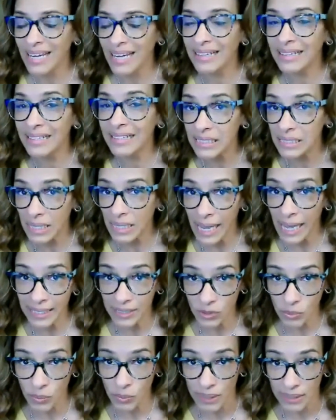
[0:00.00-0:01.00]
And this
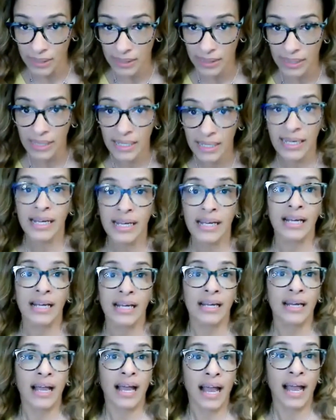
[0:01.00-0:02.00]
last one,
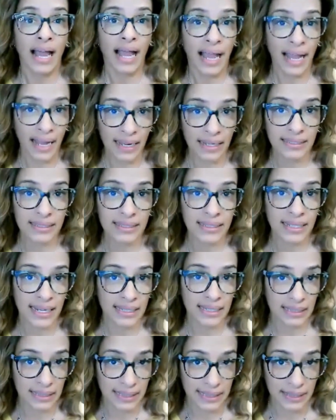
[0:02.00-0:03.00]
as
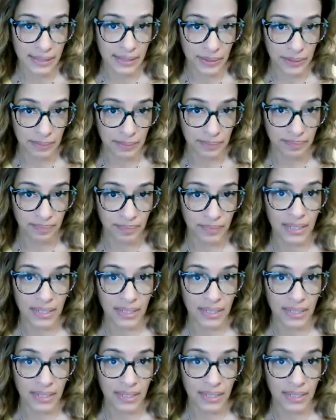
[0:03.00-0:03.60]
a leader,